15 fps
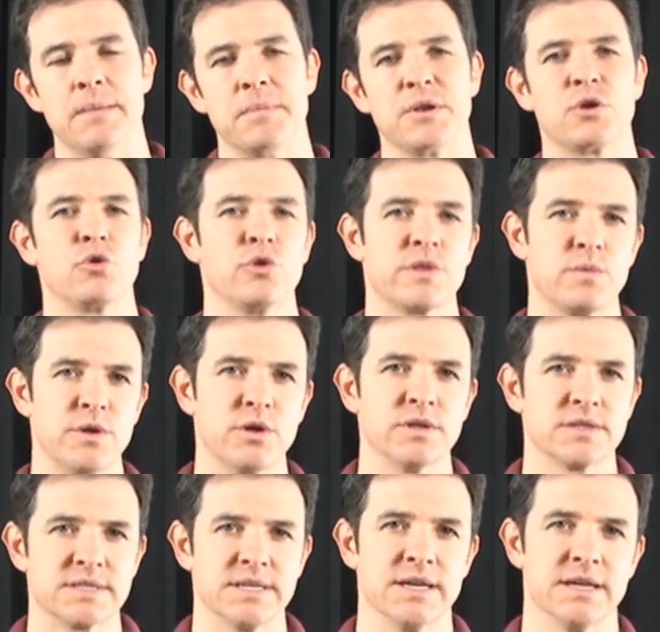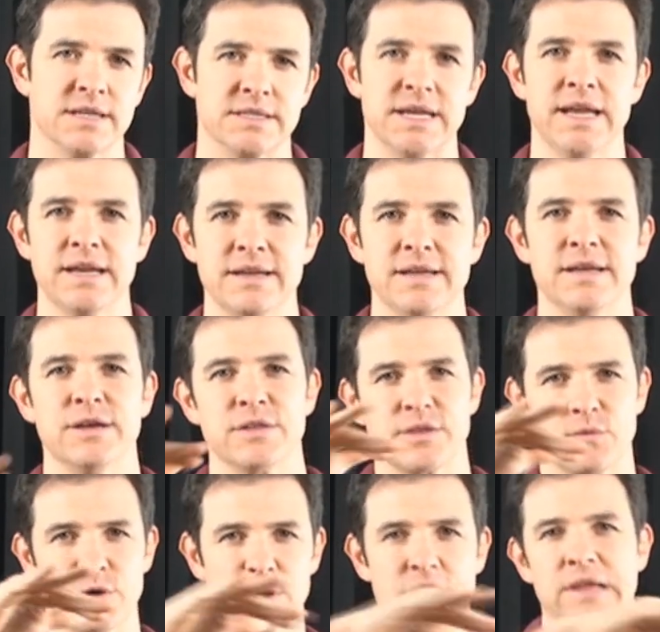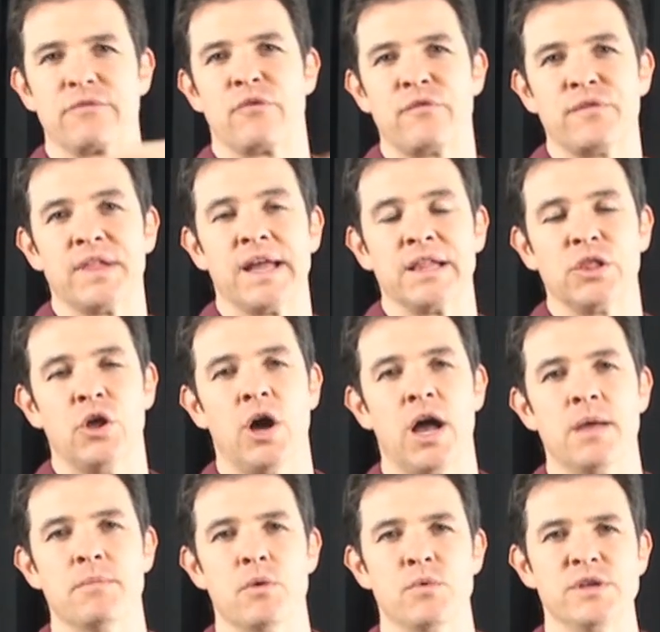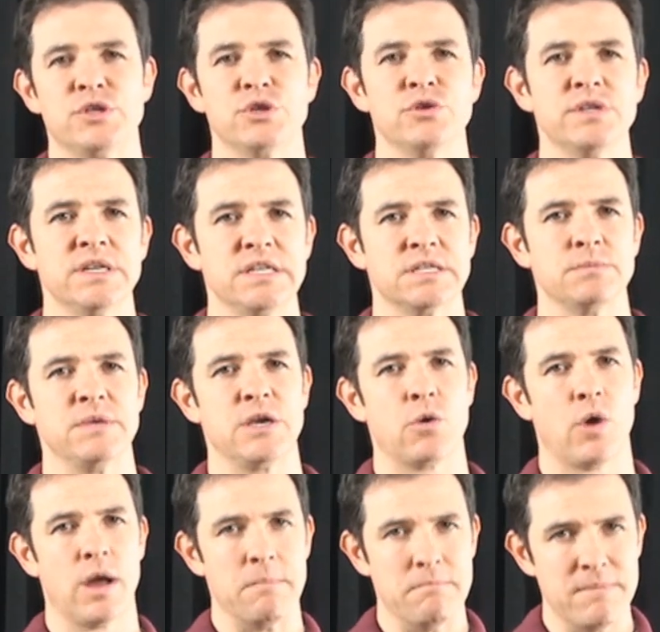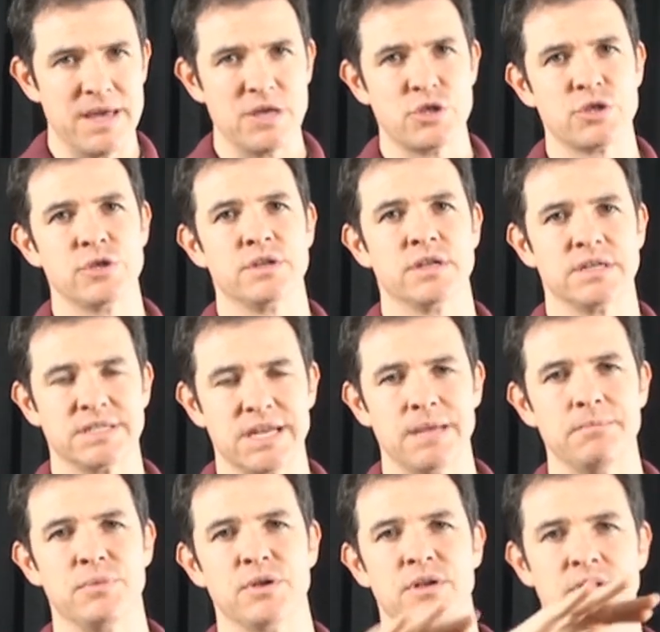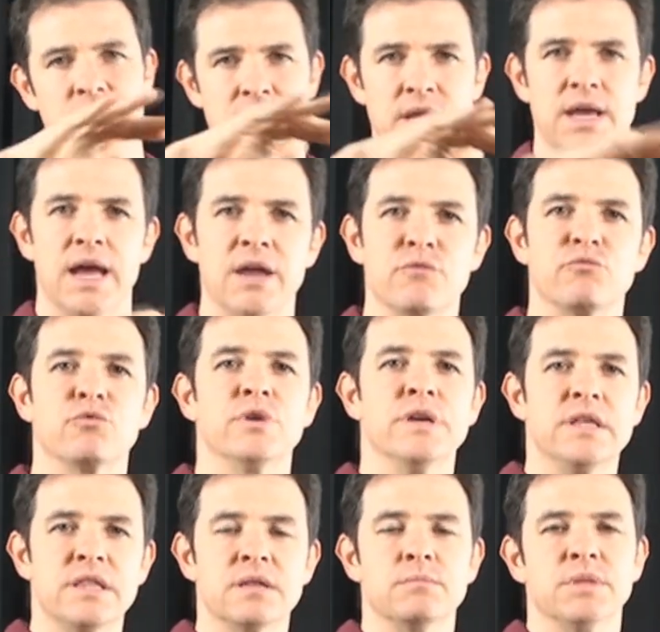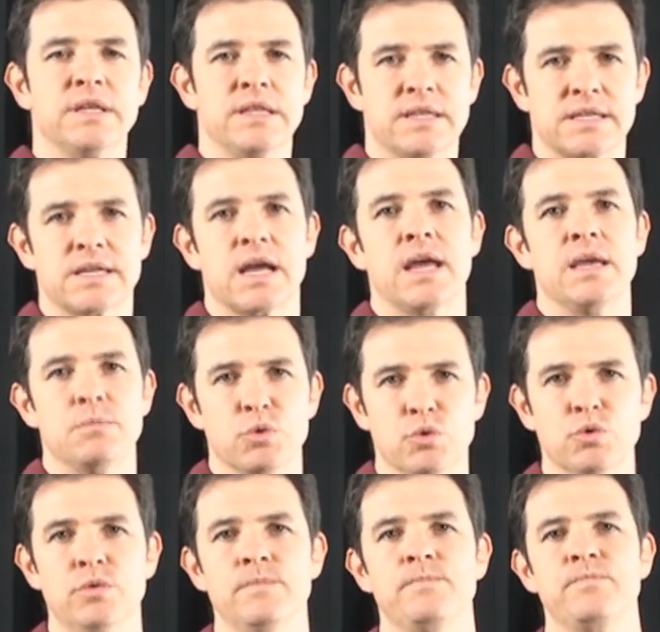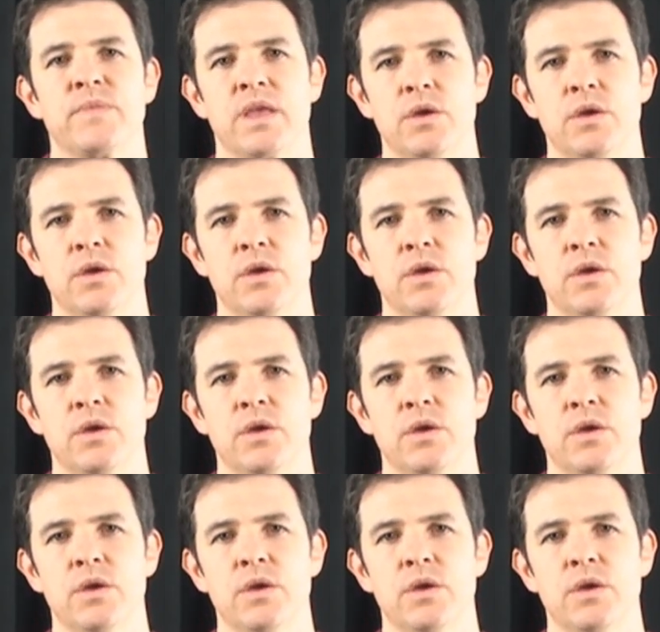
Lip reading: But of course, we're not dead, so we're not going to have a flat line, but we do need to be quite measured and tempered and reasonably stable